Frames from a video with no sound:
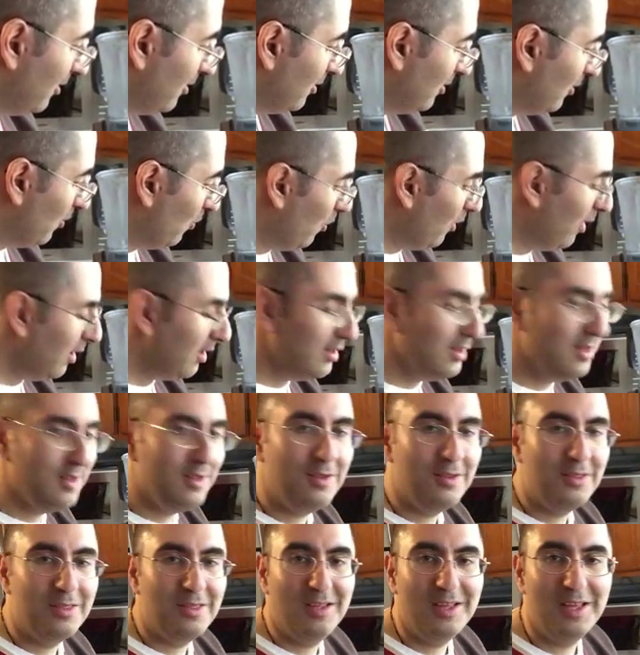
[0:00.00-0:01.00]
the one
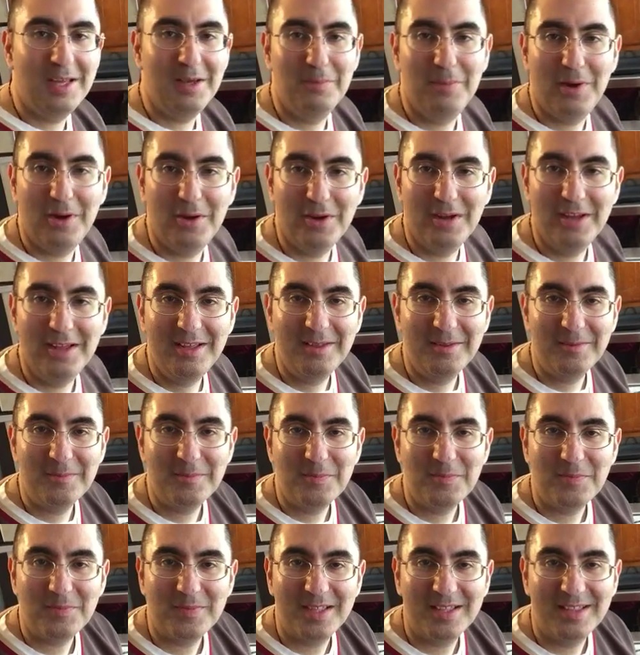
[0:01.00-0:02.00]
little thing about it
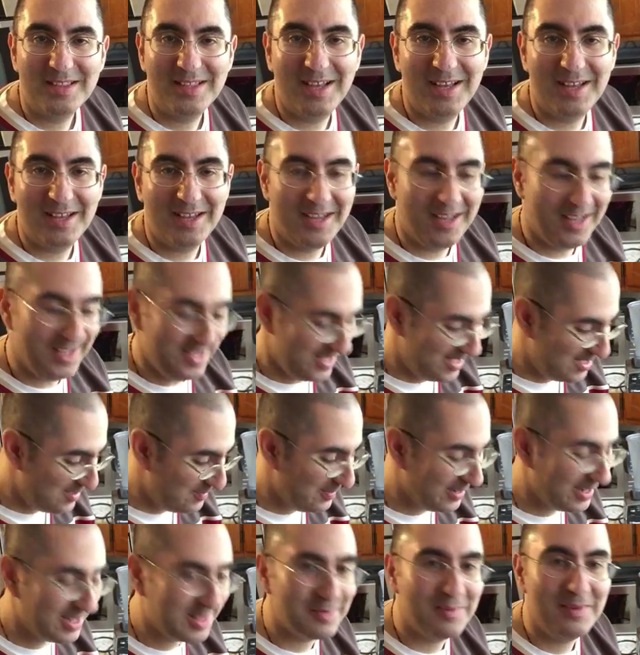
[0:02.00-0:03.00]
that
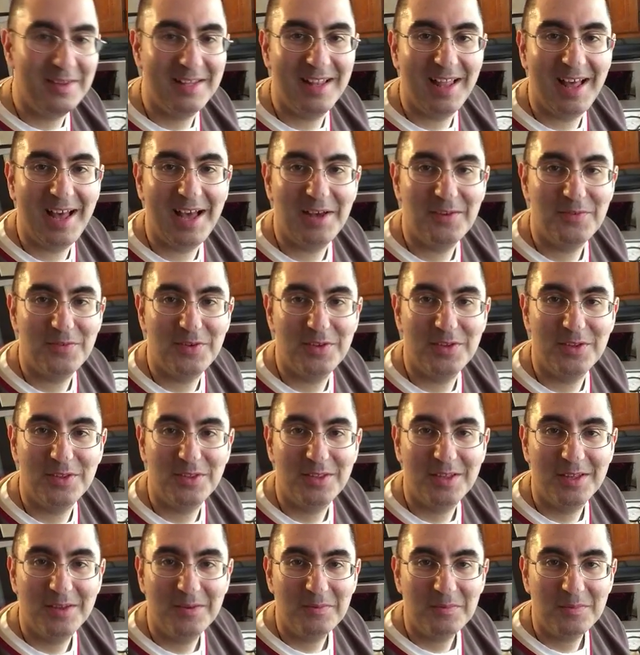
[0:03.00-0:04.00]
makes me laugh is